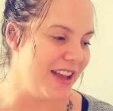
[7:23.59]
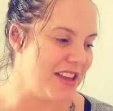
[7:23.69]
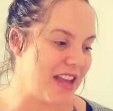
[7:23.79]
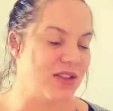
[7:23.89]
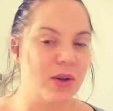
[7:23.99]

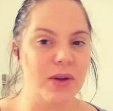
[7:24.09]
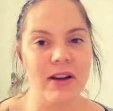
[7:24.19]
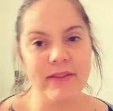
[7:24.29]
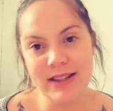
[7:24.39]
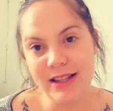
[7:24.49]
Okay, so
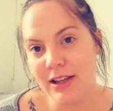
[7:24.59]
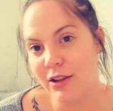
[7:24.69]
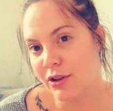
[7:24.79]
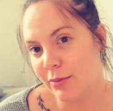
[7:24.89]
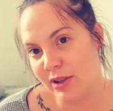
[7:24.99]
obviously
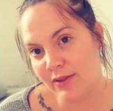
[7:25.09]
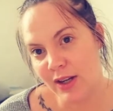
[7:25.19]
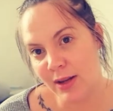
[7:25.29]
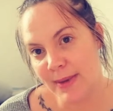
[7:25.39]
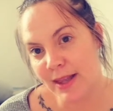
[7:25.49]
you're a
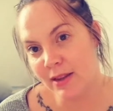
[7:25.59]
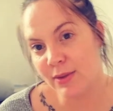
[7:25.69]
breastfeeding mother,